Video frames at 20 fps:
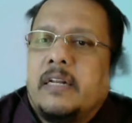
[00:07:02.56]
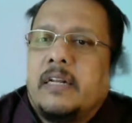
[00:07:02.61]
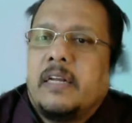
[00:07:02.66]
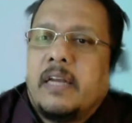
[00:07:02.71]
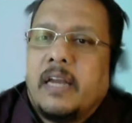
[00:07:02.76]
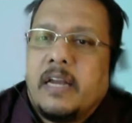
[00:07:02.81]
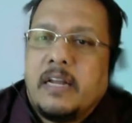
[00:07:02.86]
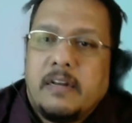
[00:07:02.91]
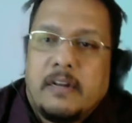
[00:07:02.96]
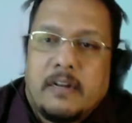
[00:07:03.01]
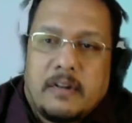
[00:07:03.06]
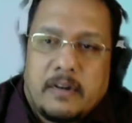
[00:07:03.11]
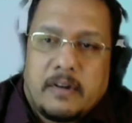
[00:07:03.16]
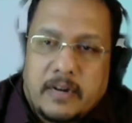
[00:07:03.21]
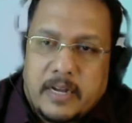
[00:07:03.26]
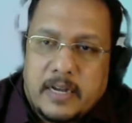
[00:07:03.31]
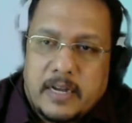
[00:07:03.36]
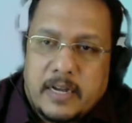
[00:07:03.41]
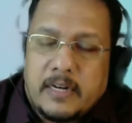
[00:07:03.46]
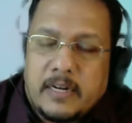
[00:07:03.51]
gain
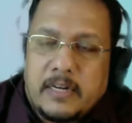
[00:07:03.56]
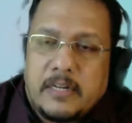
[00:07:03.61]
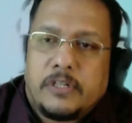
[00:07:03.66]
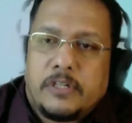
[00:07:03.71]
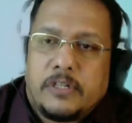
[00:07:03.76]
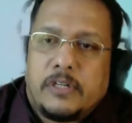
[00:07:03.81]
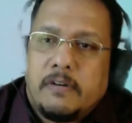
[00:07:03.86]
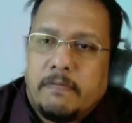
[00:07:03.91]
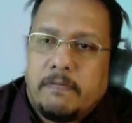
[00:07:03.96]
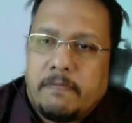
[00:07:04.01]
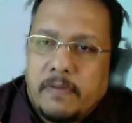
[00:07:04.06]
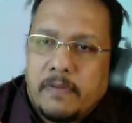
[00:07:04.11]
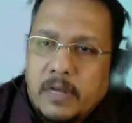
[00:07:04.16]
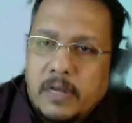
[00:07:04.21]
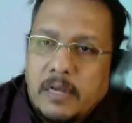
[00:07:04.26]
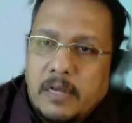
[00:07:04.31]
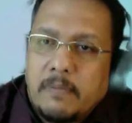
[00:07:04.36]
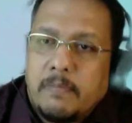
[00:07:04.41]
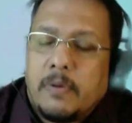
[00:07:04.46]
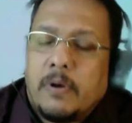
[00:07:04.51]
recognition,
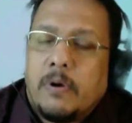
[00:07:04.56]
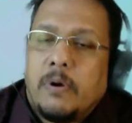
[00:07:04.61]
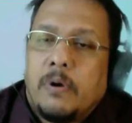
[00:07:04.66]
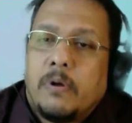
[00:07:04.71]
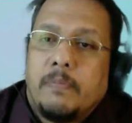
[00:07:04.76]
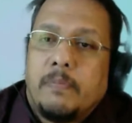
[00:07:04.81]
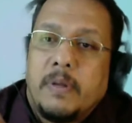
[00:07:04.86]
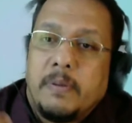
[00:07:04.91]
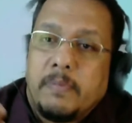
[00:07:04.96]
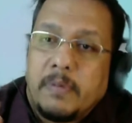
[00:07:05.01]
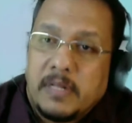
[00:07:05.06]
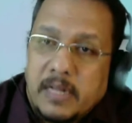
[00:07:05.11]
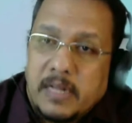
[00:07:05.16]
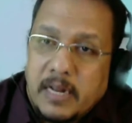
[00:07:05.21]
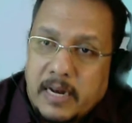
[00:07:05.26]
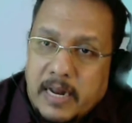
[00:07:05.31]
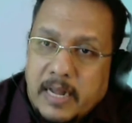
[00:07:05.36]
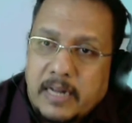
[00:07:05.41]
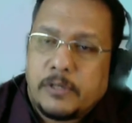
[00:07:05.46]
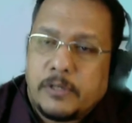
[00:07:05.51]
fame, or maybe they
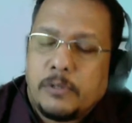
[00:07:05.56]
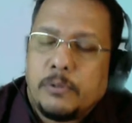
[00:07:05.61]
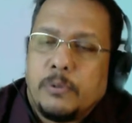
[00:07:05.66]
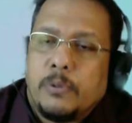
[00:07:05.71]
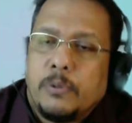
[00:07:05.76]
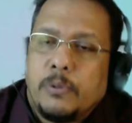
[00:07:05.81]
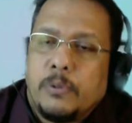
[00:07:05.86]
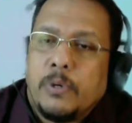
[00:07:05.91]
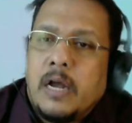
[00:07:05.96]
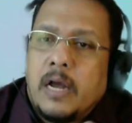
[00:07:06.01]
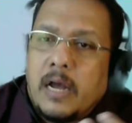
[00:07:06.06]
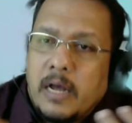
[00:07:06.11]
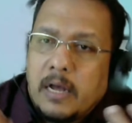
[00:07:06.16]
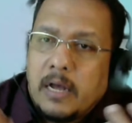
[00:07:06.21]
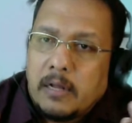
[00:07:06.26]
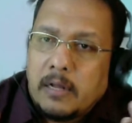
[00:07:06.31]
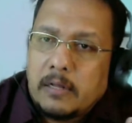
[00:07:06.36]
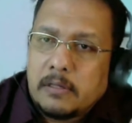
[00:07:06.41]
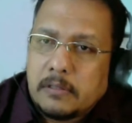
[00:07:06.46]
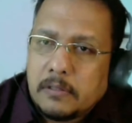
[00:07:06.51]
like to
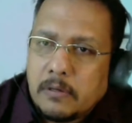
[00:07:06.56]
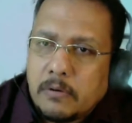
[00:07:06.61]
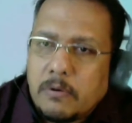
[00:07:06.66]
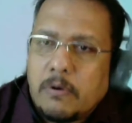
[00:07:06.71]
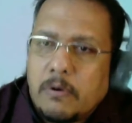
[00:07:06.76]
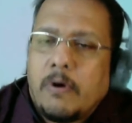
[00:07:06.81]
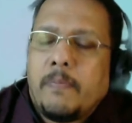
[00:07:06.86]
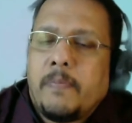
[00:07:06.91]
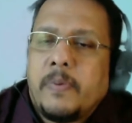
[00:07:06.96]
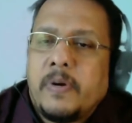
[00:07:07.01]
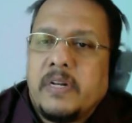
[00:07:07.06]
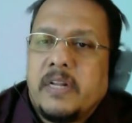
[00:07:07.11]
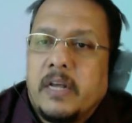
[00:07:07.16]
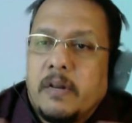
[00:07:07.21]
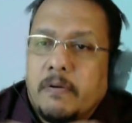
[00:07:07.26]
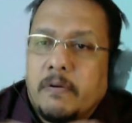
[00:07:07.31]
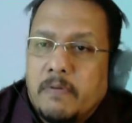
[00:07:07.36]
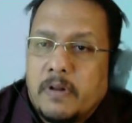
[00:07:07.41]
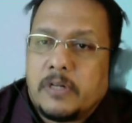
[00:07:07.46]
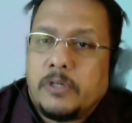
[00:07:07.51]
throw open
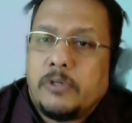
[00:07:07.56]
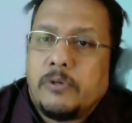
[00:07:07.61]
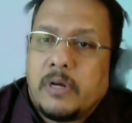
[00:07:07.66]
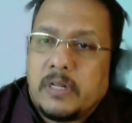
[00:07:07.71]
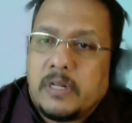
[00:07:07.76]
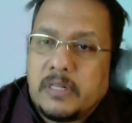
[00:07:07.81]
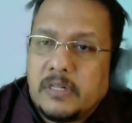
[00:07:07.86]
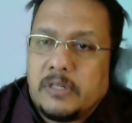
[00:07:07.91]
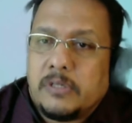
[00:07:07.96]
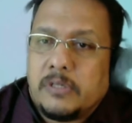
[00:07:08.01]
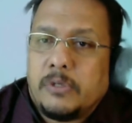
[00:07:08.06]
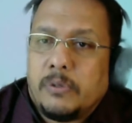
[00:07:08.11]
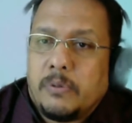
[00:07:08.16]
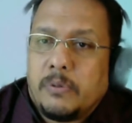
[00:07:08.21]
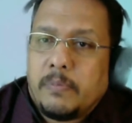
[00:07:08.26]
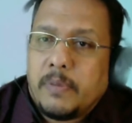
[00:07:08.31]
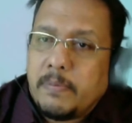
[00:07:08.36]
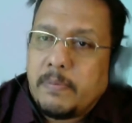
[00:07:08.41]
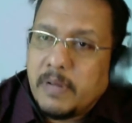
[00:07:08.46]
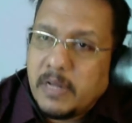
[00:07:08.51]
their work to others, so
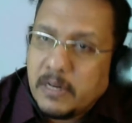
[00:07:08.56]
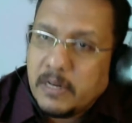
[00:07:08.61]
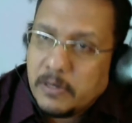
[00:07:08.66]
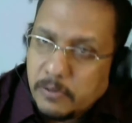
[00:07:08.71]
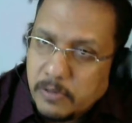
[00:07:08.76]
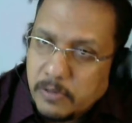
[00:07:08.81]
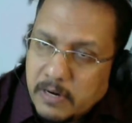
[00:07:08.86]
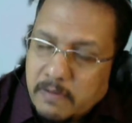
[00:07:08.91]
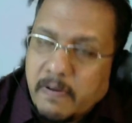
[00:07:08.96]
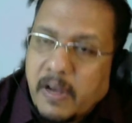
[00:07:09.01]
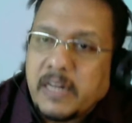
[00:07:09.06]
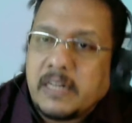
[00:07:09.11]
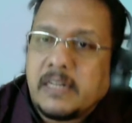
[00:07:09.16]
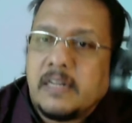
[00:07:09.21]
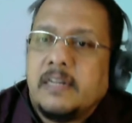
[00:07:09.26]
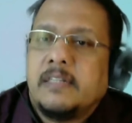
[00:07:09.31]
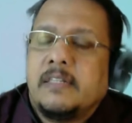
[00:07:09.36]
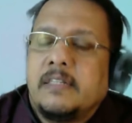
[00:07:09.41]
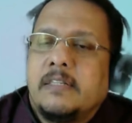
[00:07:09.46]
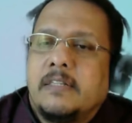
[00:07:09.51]
maybe to invite
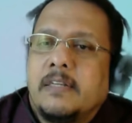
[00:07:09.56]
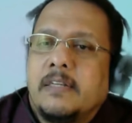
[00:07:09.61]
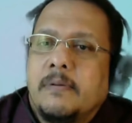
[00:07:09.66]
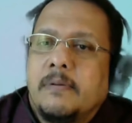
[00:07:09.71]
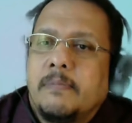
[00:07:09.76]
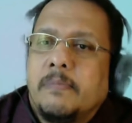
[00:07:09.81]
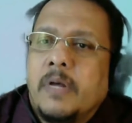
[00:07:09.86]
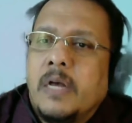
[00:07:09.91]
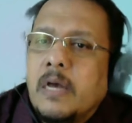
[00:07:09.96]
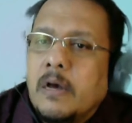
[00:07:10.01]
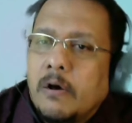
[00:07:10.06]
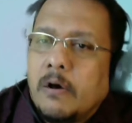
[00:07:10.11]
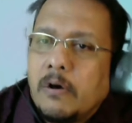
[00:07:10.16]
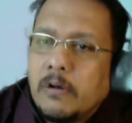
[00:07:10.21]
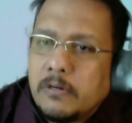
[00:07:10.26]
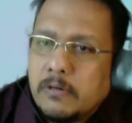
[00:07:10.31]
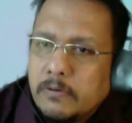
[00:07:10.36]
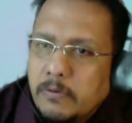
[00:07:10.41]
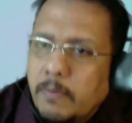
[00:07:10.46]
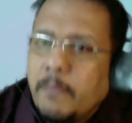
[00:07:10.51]
criticism
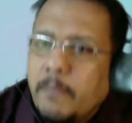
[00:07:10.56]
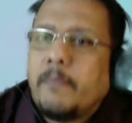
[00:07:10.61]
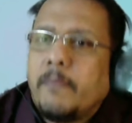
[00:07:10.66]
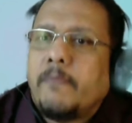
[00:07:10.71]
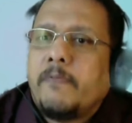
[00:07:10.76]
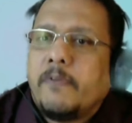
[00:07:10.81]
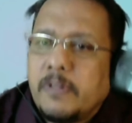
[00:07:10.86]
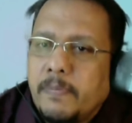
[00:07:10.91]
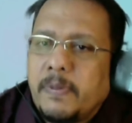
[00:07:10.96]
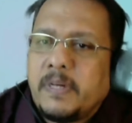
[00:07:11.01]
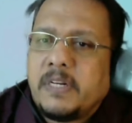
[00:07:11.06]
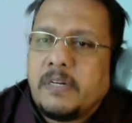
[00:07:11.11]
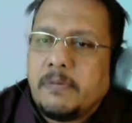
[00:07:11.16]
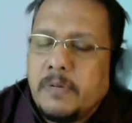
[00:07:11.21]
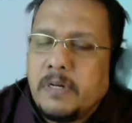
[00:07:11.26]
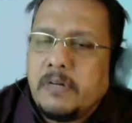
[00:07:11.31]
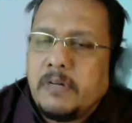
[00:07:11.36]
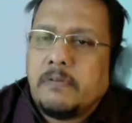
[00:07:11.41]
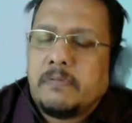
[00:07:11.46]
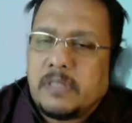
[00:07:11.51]
or for the
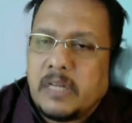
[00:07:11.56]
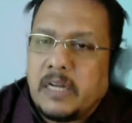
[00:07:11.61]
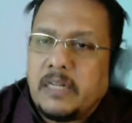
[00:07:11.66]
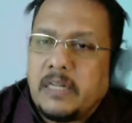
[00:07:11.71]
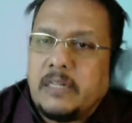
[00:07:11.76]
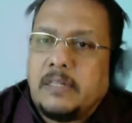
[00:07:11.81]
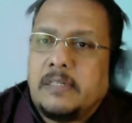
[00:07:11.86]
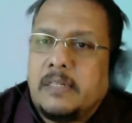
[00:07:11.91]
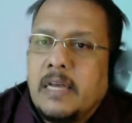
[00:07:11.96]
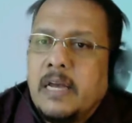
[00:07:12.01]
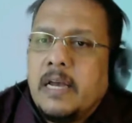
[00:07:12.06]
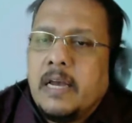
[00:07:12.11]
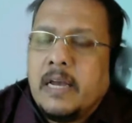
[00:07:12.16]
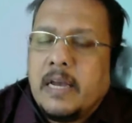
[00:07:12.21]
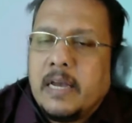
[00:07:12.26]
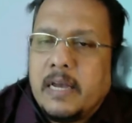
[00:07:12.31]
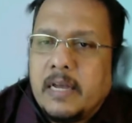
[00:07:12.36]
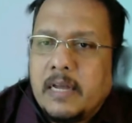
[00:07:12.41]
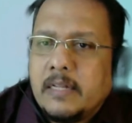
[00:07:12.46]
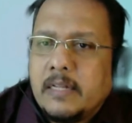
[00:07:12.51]
betterment of science.
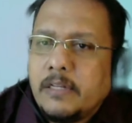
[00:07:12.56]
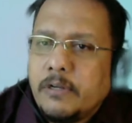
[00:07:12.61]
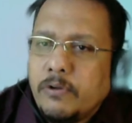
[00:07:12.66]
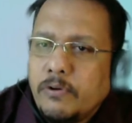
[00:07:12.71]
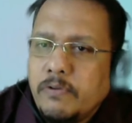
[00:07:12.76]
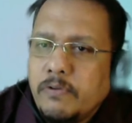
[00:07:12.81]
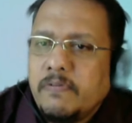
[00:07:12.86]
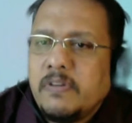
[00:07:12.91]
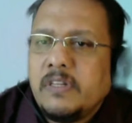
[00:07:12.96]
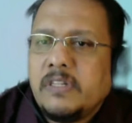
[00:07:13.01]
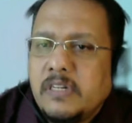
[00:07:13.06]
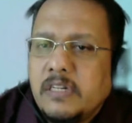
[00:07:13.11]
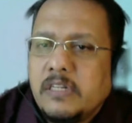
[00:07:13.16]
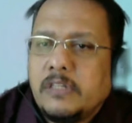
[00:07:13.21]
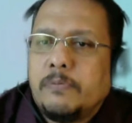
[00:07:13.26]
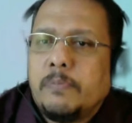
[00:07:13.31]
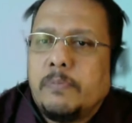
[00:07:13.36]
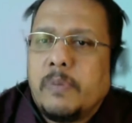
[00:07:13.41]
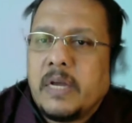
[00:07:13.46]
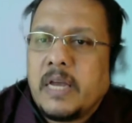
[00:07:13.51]
The
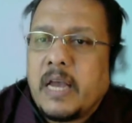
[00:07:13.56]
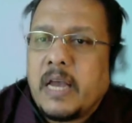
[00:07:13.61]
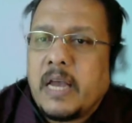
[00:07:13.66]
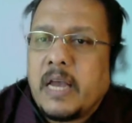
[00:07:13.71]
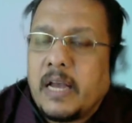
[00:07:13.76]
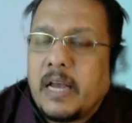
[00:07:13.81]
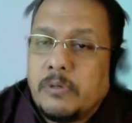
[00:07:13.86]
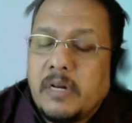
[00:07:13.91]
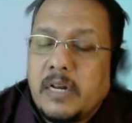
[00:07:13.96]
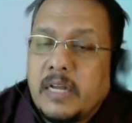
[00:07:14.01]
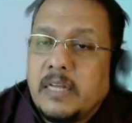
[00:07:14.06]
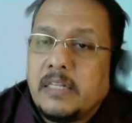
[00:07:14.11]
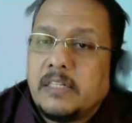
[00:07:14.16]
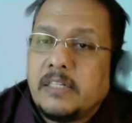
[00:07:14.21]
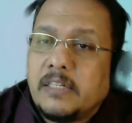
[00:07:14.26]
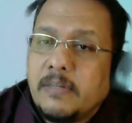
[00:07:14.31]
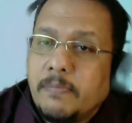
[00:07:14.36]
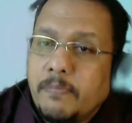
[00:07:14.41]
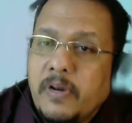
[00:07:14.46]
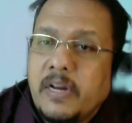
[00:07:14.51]
universities may actually
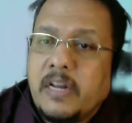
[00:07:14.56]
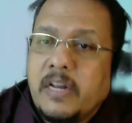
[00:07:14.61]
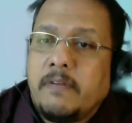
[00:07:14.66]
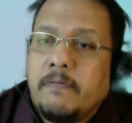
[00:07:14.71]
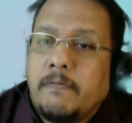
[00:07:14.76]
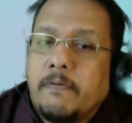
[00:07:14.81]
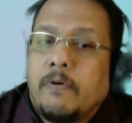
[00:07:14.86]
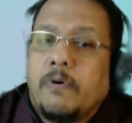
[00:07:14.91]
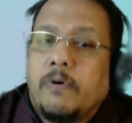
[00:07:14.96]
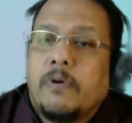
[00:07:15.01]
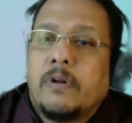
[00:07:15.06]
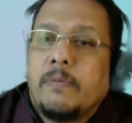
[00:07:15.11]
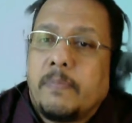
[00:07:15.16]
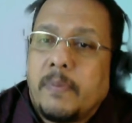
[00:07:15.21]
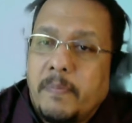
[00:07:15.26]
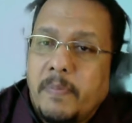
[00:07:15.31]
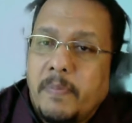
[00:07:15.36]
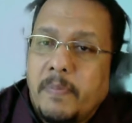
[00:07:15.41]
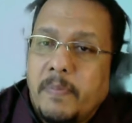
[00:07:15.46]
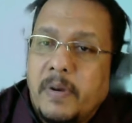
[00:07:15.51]
stipulate for
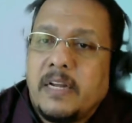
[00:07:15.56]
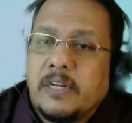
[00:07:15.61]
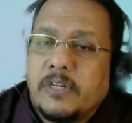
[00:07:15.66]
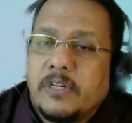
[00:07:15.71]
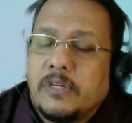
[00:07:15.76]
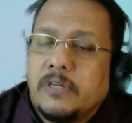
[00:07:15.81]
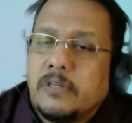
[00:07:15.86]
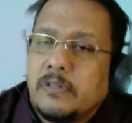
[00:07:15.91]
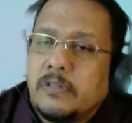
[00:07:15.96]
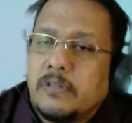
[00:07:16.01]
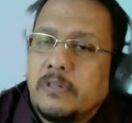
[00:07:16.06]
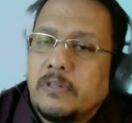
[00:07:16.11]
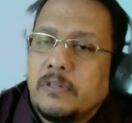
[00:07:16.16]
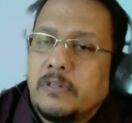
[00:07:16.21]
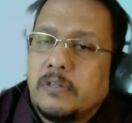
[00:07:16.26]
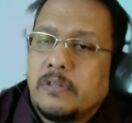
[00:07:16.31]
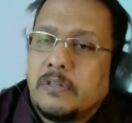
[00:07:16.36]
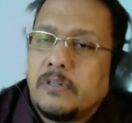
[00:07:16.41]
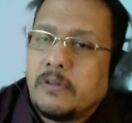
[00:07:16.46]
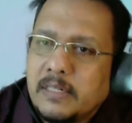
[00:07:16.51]
publications or
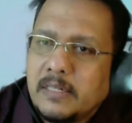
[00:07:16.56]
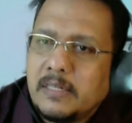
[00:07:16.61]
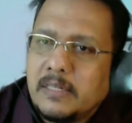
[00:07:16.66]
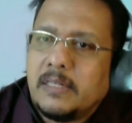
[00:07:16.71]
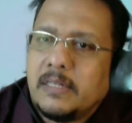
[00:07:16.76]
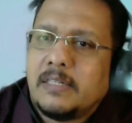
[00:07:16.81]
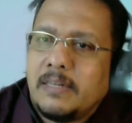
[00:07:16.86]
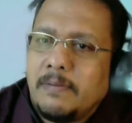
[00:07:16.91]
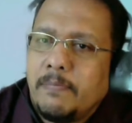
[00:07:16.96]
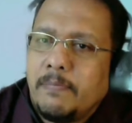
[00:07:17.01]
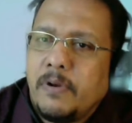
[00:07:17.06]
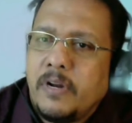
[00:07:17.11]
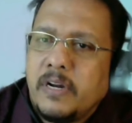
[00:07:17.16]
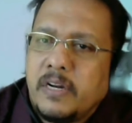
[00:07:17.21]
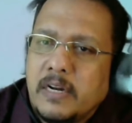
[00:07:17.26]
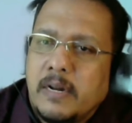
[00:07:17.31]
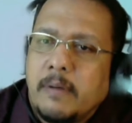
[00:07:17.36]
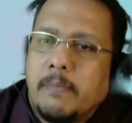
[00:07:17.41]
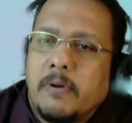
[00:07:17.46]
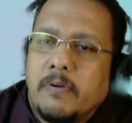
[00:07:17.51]
maybe stipulate
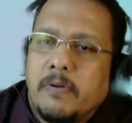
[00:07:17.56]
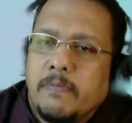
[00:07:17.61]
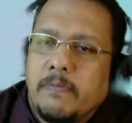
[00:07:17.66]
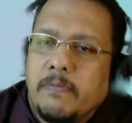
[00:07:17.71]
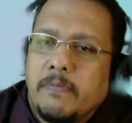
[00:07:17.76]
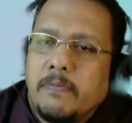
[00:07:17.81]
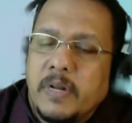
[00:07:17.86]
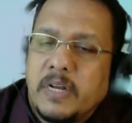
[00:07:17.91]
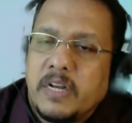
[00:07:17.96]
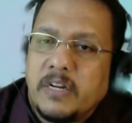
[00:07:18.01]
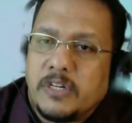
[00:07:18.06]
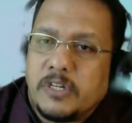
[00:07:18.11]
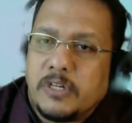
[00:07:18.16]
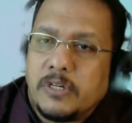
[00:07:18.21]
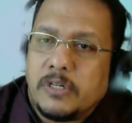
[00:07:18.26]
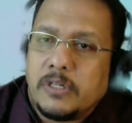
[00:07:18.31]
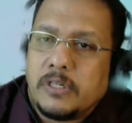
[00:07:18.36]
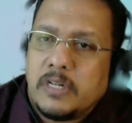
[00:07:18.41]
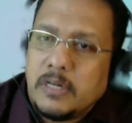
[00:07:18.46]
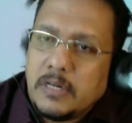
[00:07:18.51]
a number of
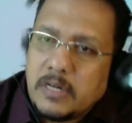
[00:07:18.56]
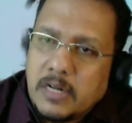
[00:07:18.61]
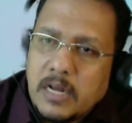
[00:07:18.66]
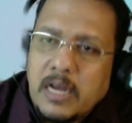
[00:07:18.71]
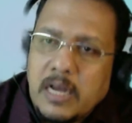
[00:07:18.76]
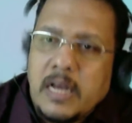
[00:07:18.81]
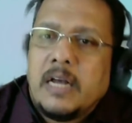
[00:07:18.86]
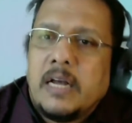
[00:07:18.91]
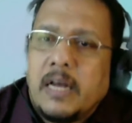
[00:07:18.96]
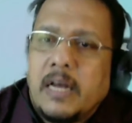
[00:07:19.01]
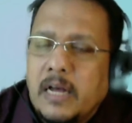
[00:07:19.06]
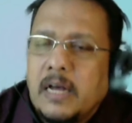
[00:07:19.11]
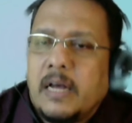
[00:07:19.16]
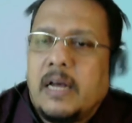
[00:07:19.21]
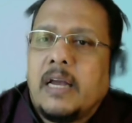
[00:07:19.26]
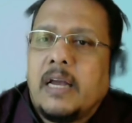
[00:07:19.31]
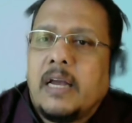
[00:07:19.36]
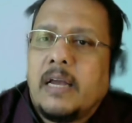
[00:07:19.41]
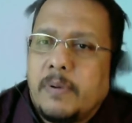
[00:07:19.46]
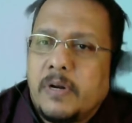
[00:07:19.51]
publications in
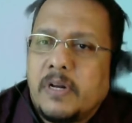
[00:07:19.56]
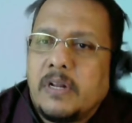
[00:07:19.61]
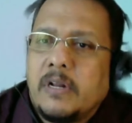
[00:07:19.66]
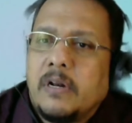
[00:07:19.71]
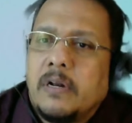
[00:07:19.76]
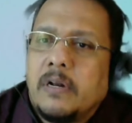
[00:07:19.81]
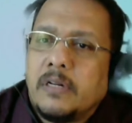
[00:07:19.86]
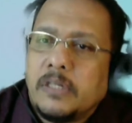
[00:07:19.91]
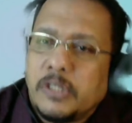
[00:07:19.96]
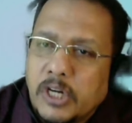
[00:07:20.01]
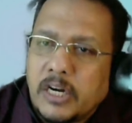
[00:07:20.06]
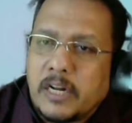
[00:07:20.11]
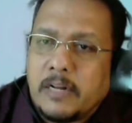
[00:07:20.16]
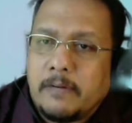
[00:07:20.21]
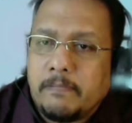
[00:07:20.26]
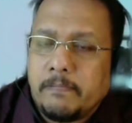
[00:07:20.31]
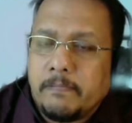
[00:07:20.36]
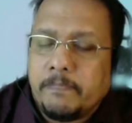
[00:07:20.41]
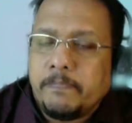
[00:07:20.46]
a particular journal.